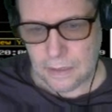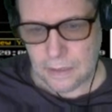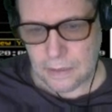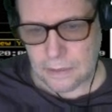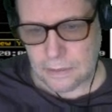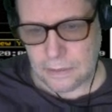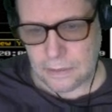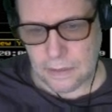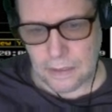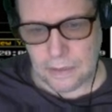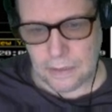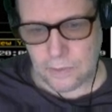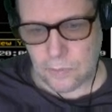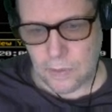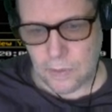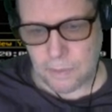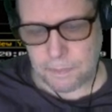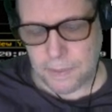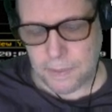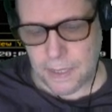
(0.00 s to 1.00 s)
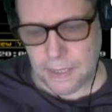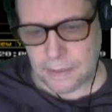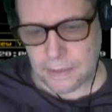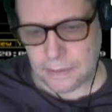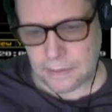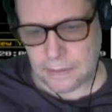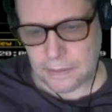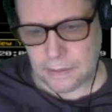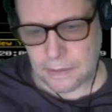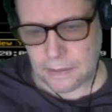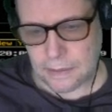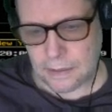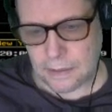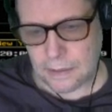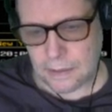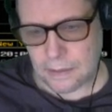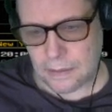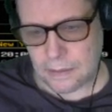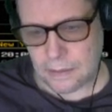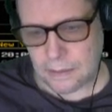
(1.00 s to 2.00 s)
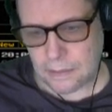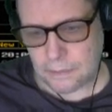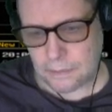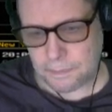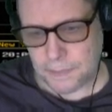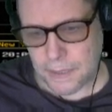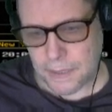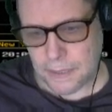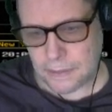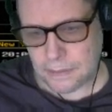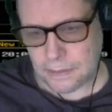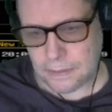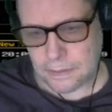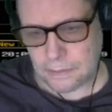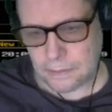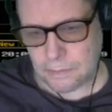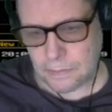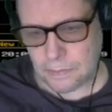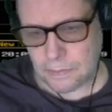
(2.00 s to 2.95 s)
See, it's went past the